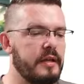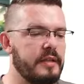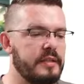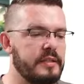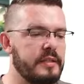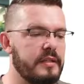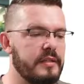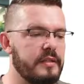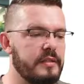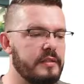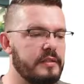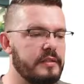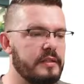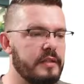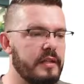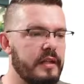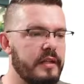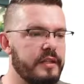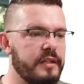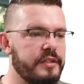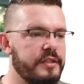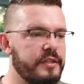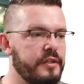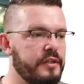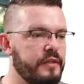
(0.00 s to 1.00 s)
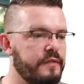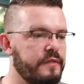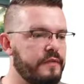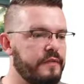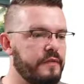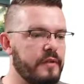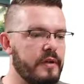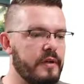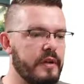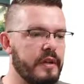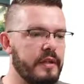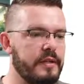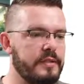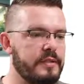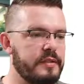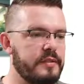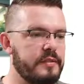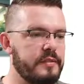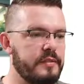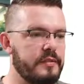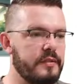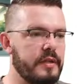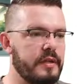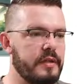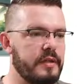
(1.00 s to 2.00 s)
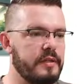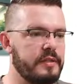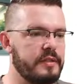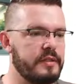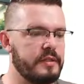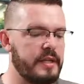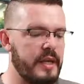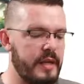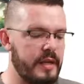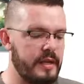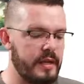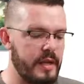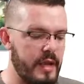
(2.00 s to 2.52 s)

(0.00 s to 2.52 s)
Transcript: little slideshow for us to understand